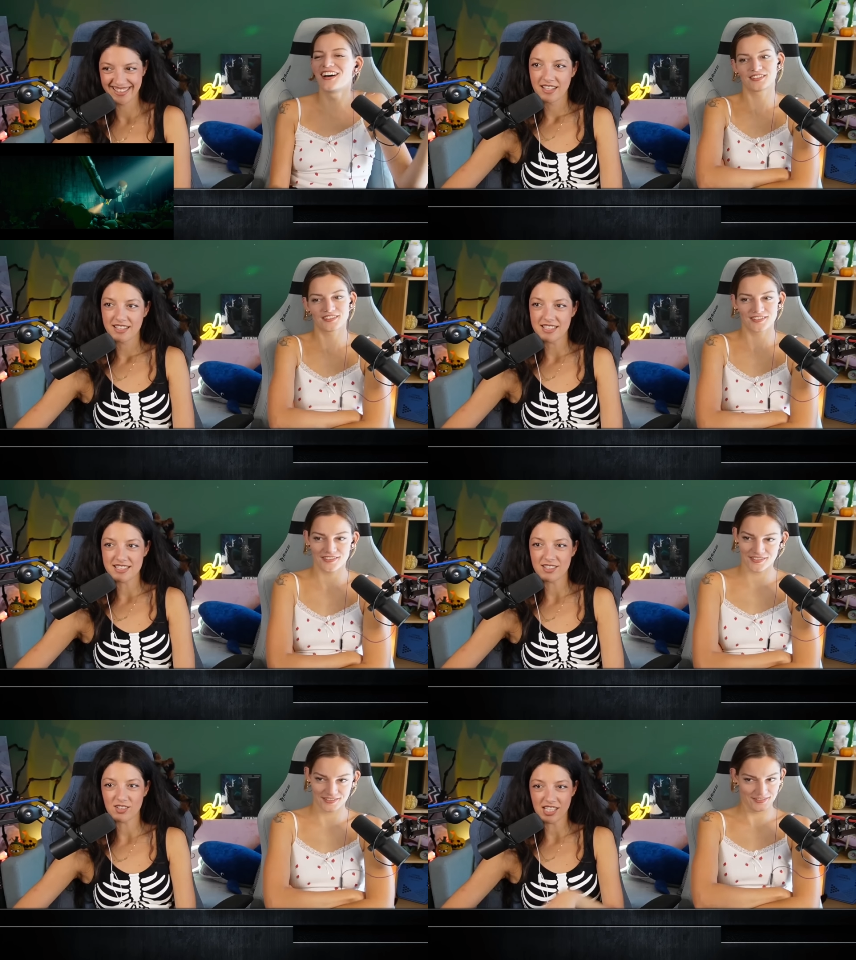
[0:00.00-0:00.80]
Speaker 1: these
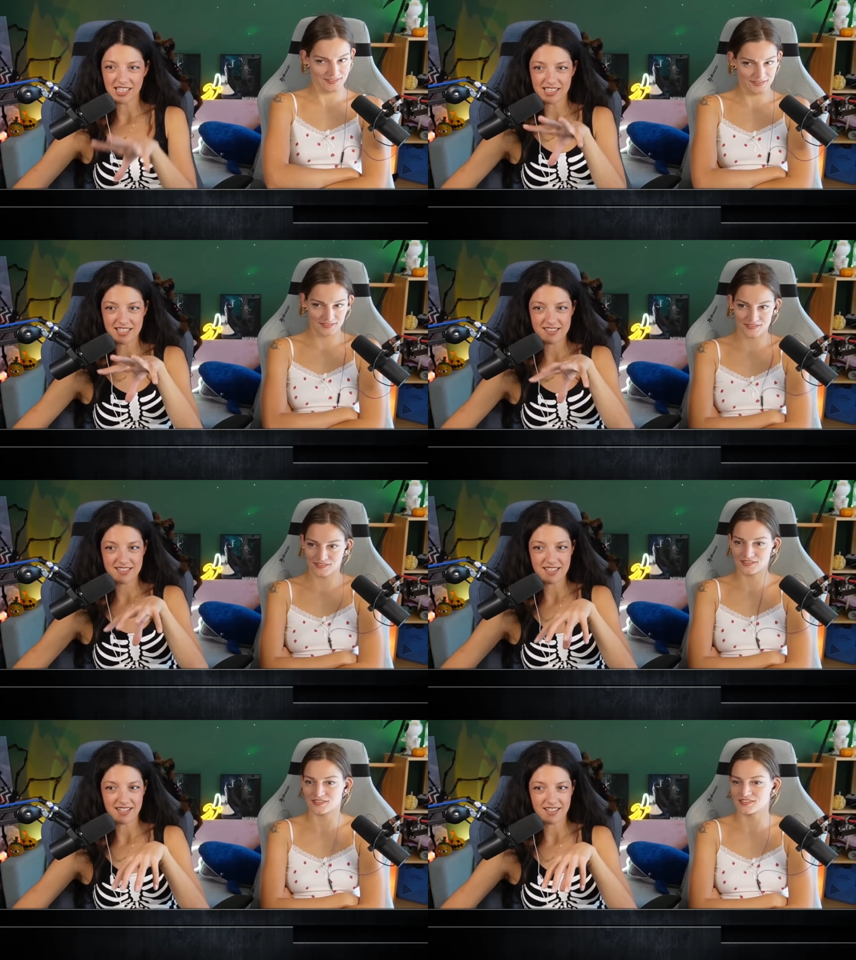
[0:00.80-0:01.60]
look like these
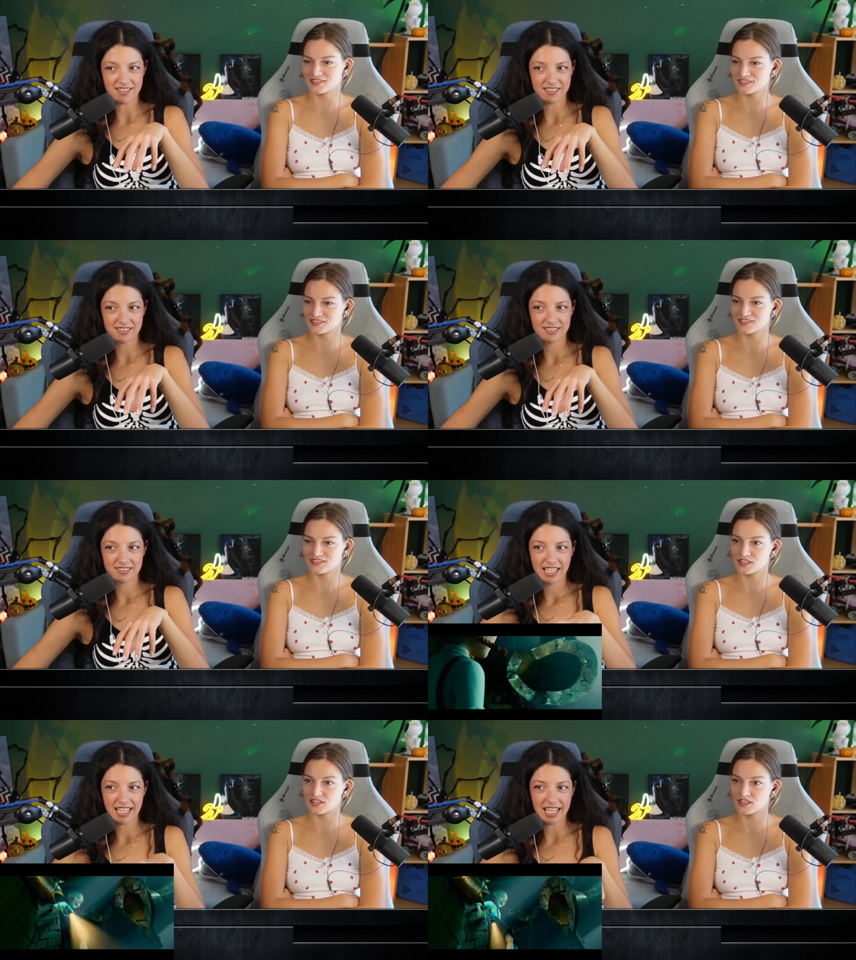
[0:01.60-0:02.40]
uh,
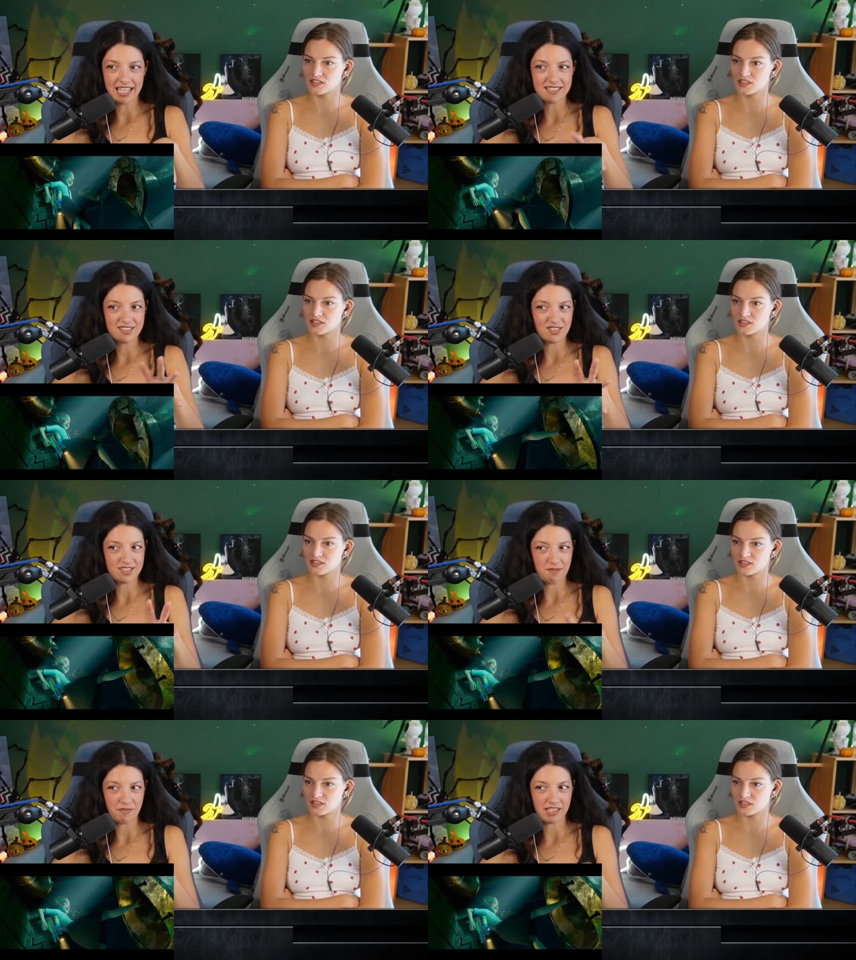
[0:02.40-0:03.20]
hands or
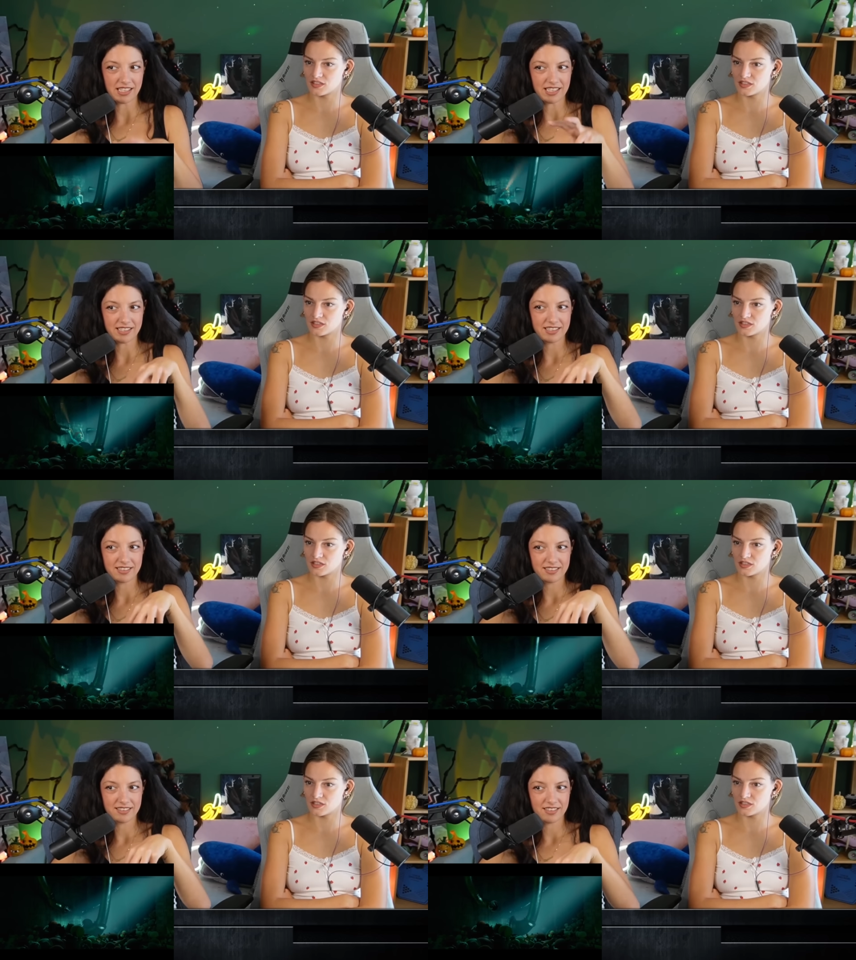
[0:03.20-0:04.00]
something like
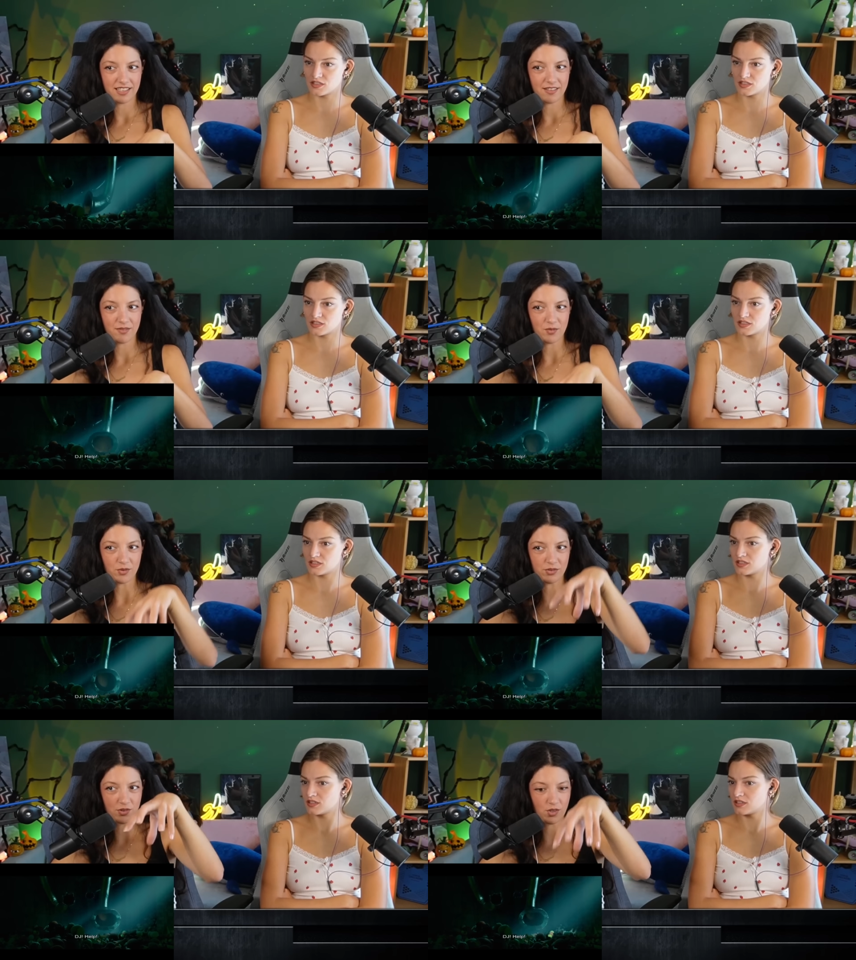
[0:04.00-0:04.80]
if you want
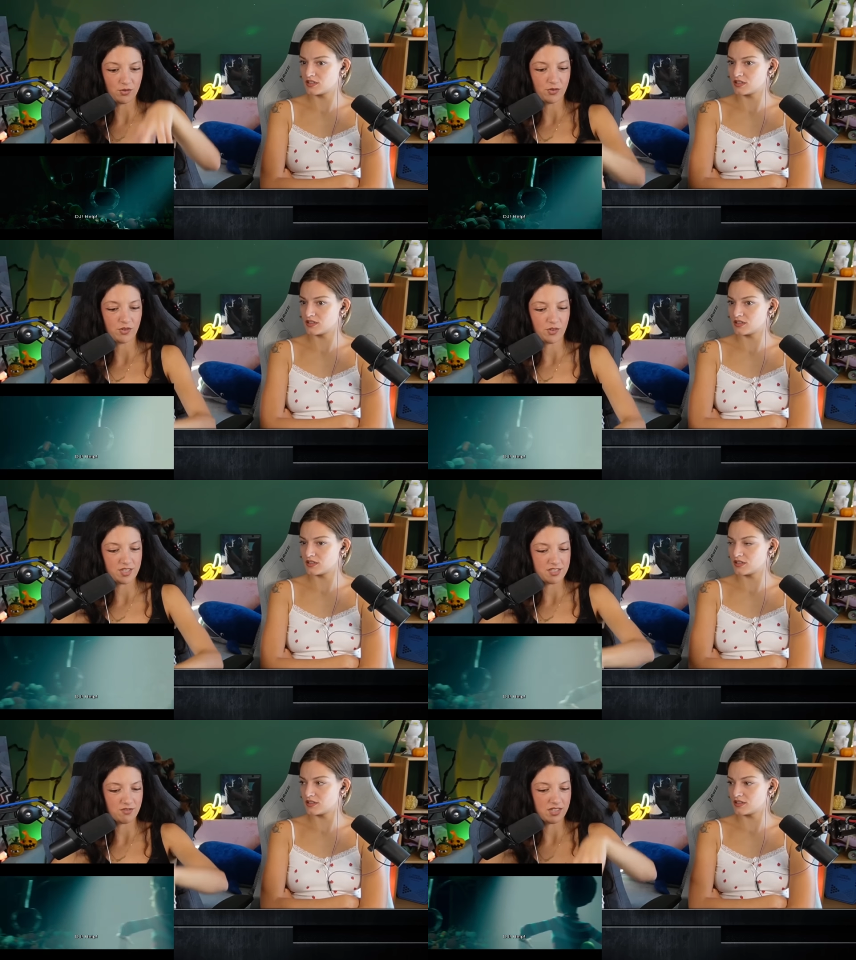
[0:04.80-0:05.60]
to go to toys
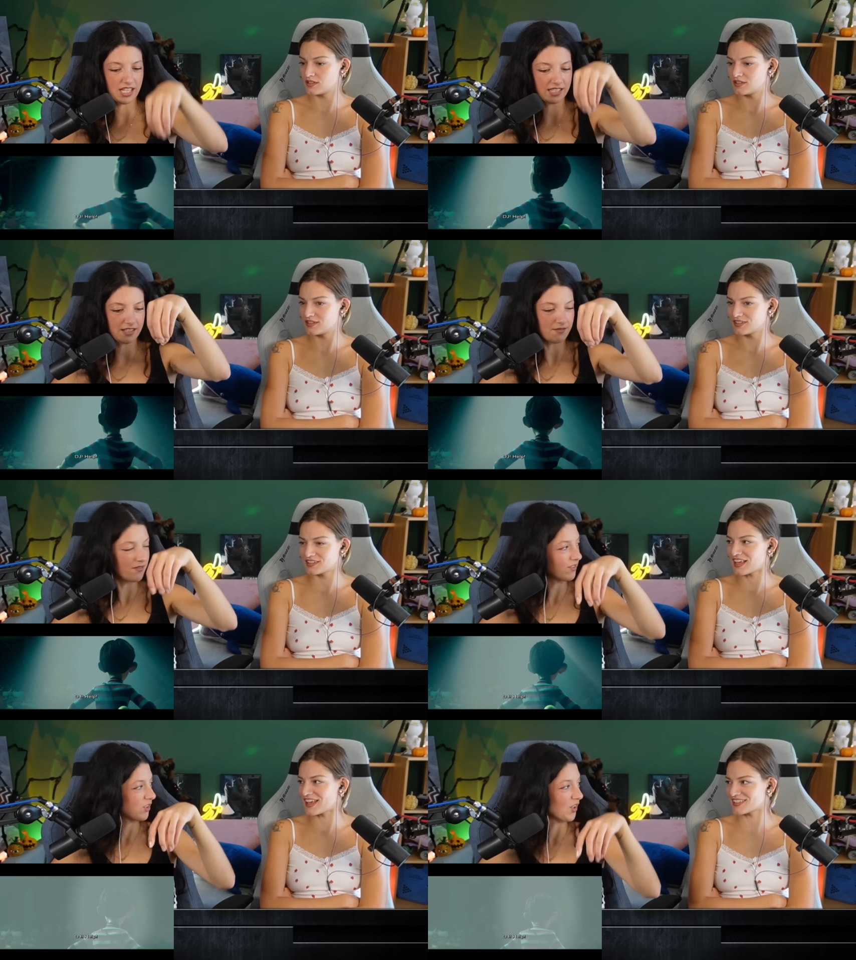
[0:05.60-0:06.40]
to take them.
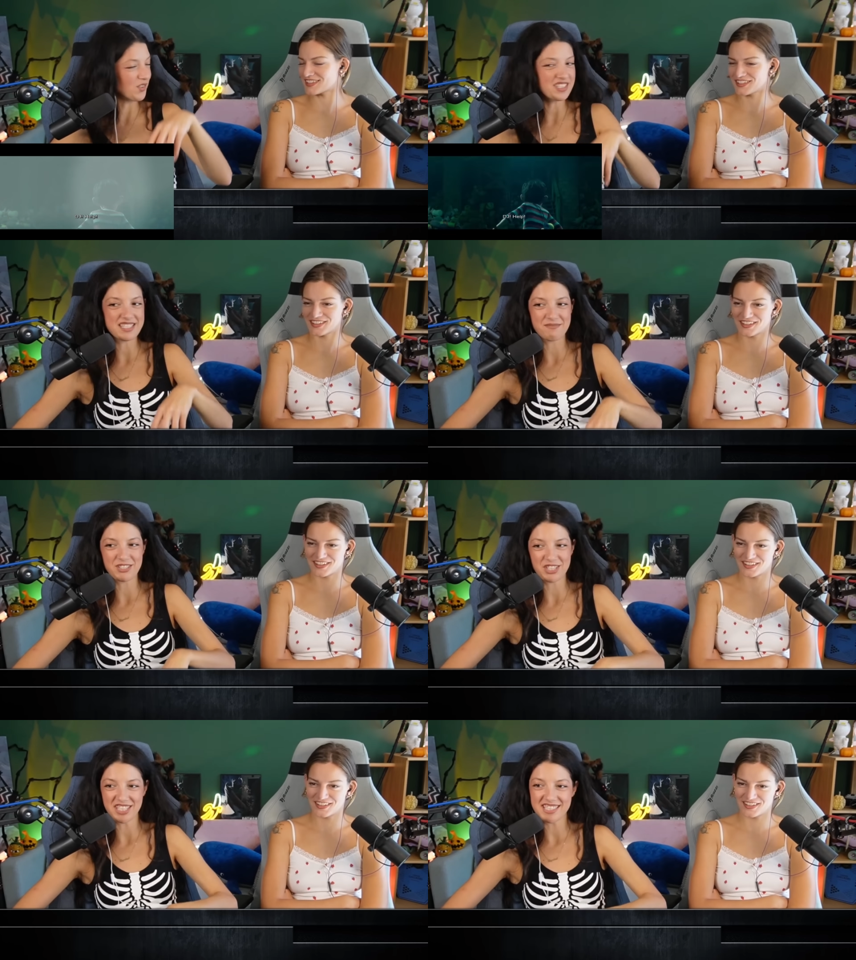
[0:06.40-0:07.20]
Yes. You know these
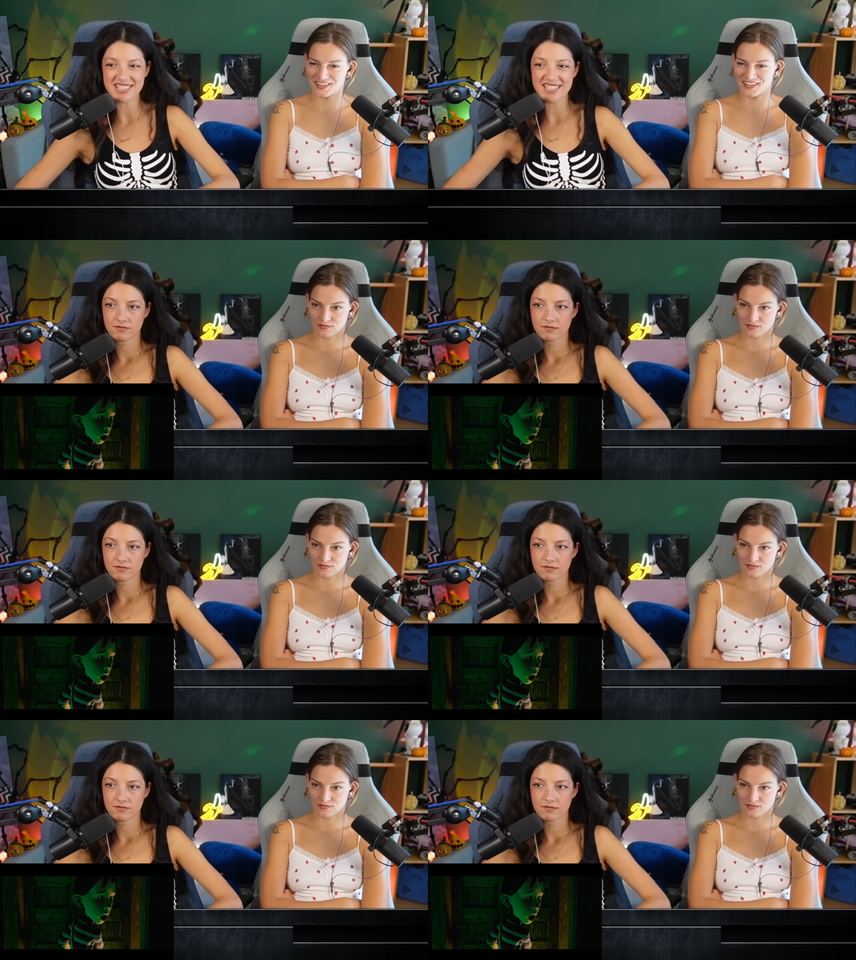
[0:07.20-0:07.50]
machines.